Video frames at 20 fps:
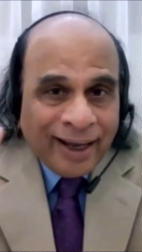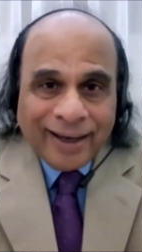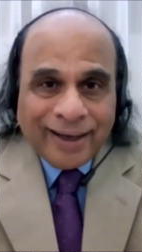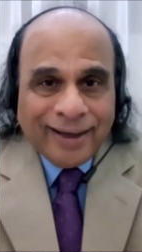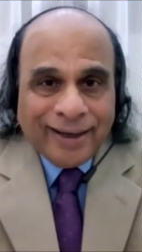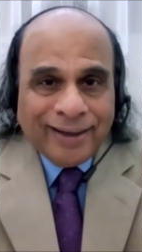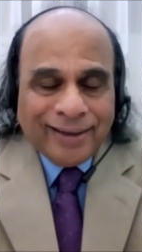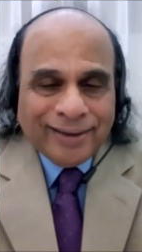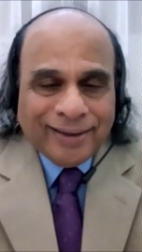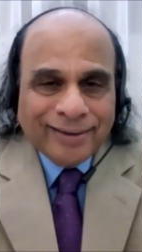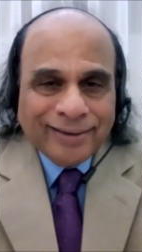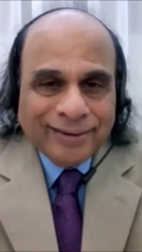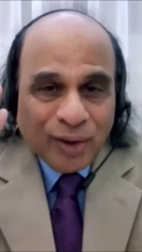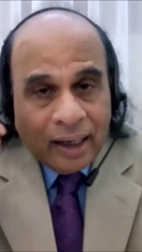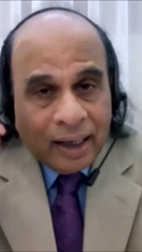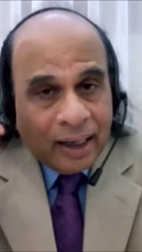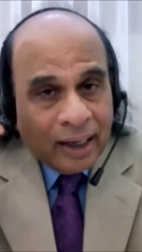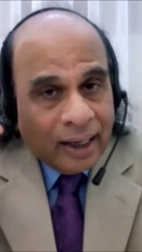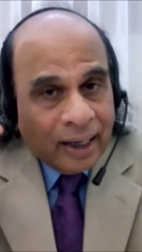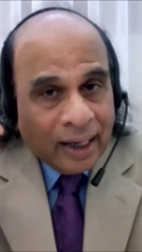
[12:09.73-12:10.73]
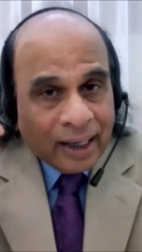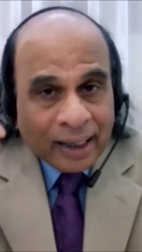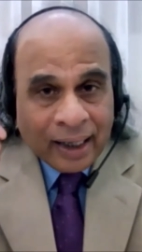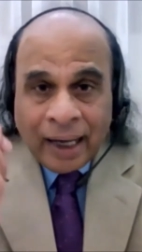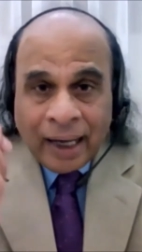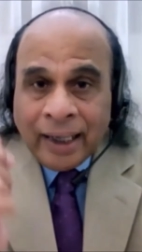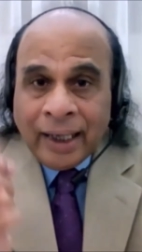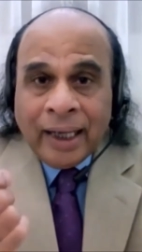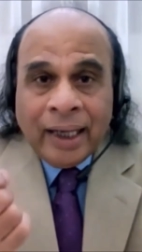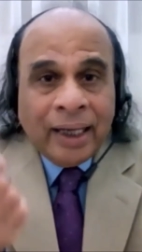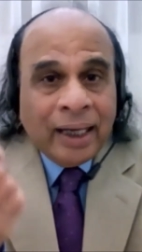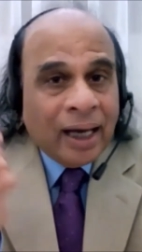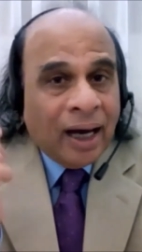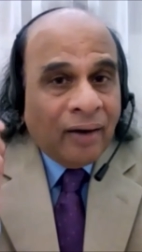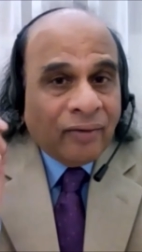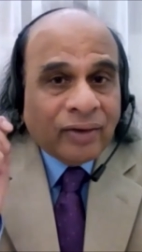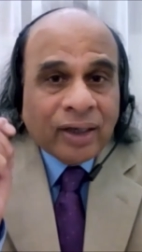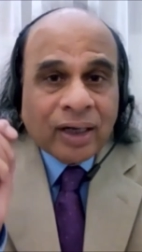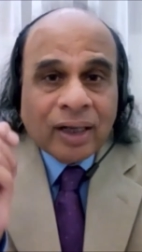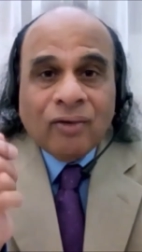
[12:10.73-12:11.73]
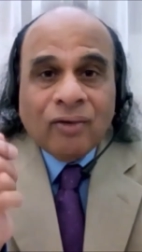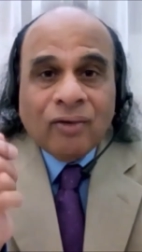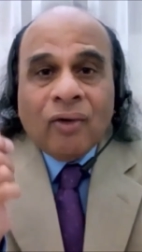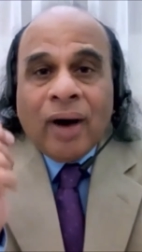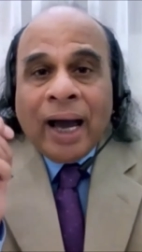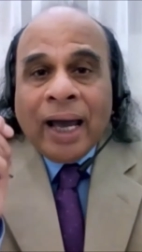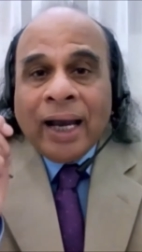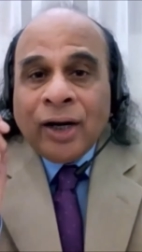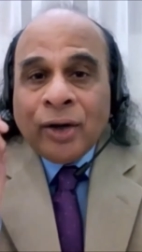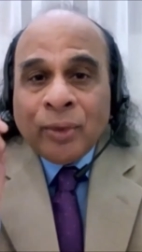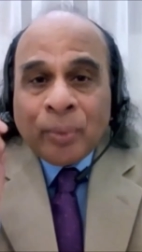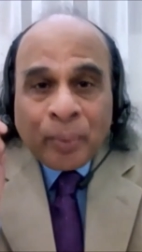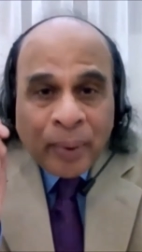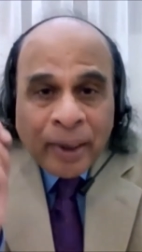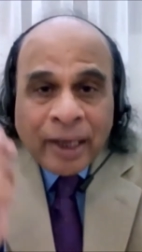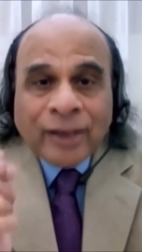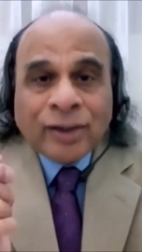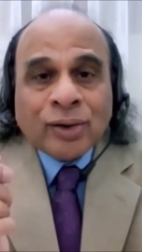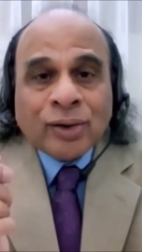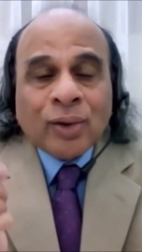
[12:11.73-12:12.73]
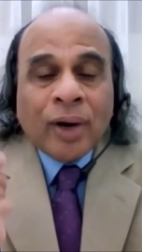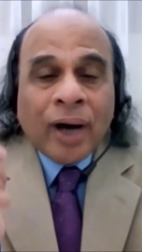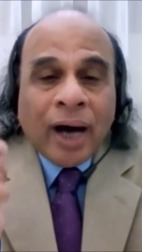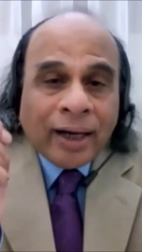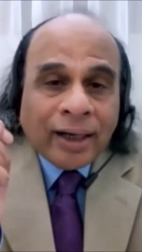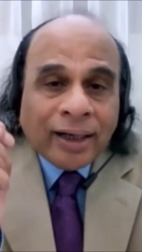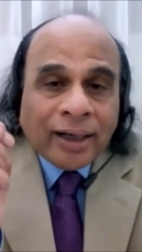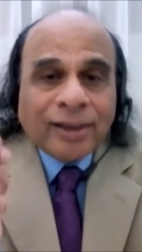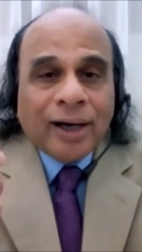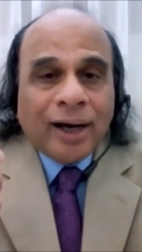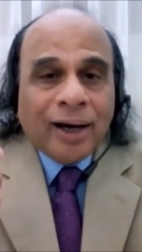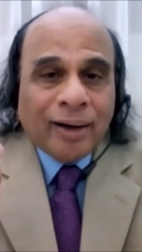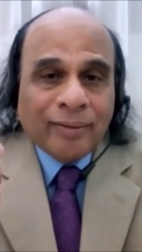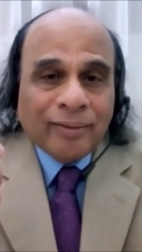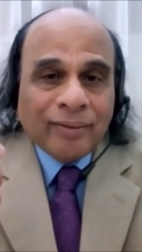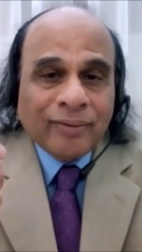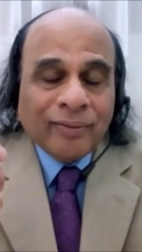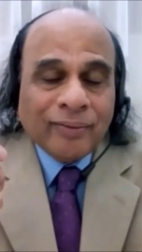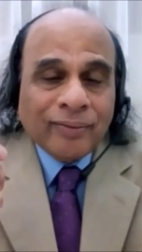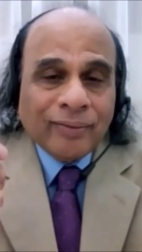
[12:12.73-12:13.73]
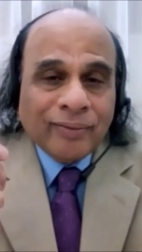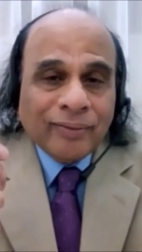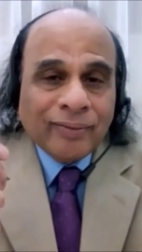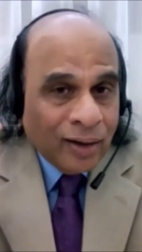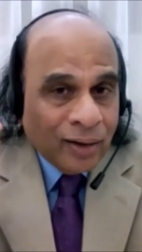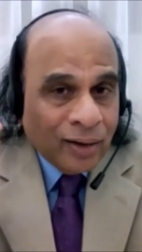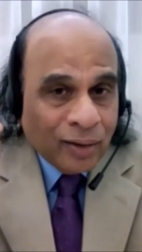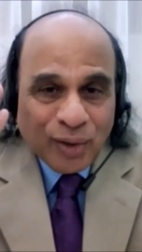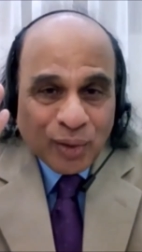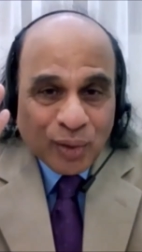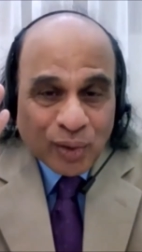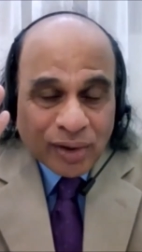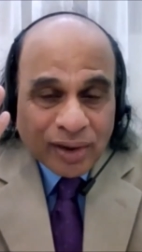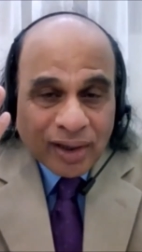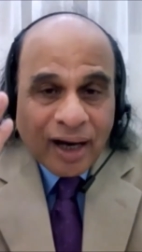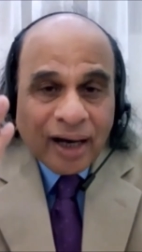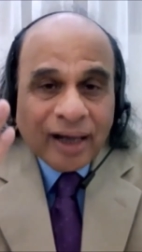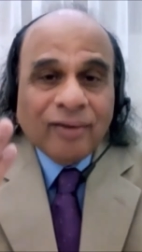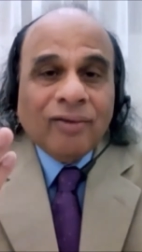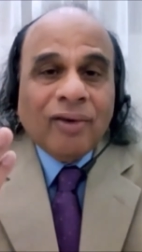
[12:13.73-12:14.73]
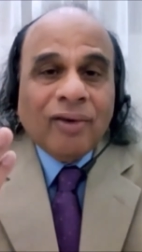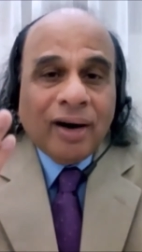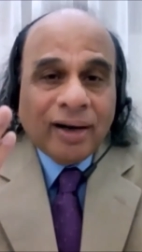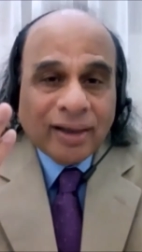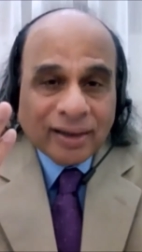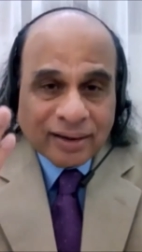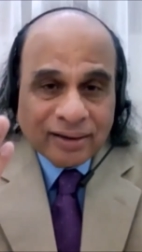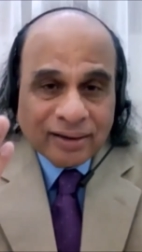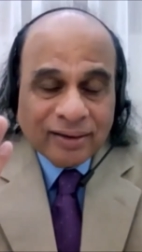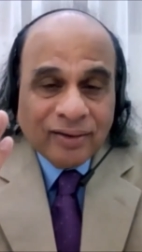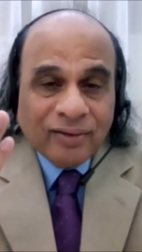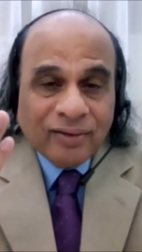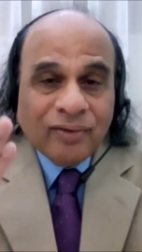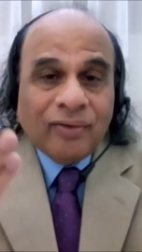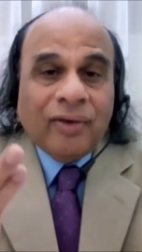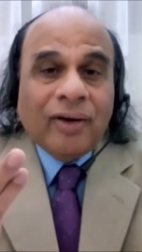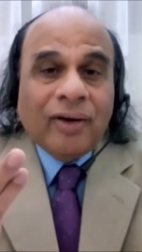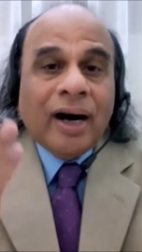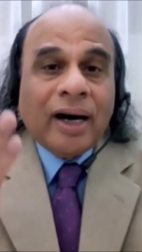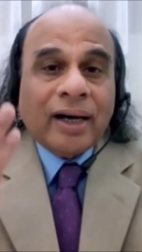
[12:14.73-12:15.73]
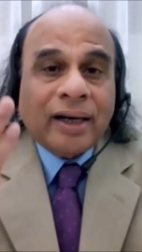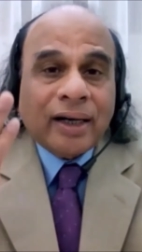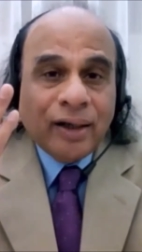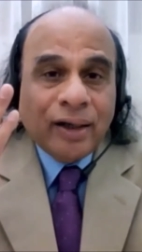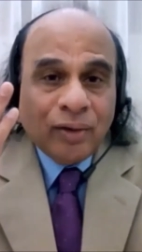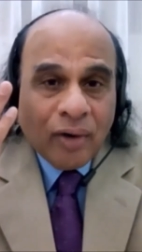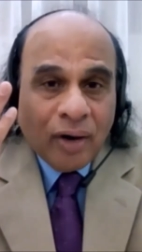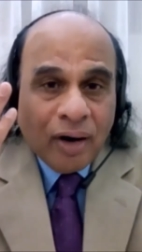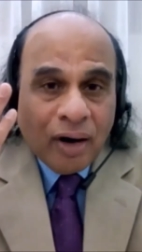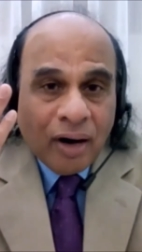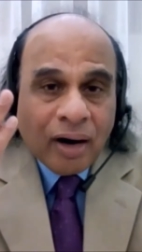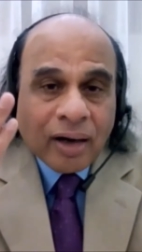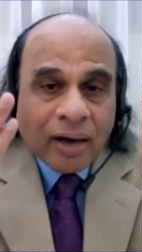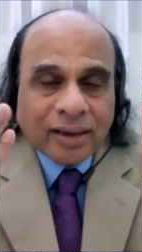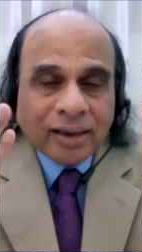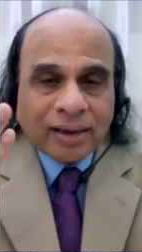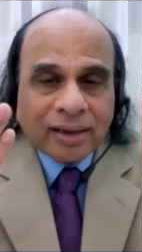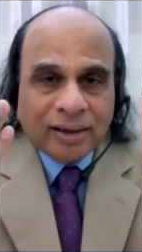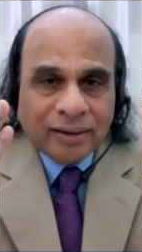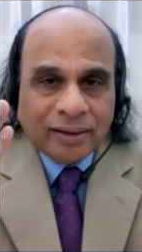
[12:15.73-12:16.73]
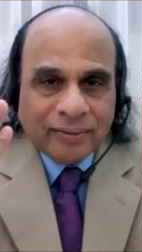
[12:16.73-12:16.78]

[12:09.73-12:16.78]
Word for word: naked, running after the wild pigs to hunt them, Hindustan was far advanced.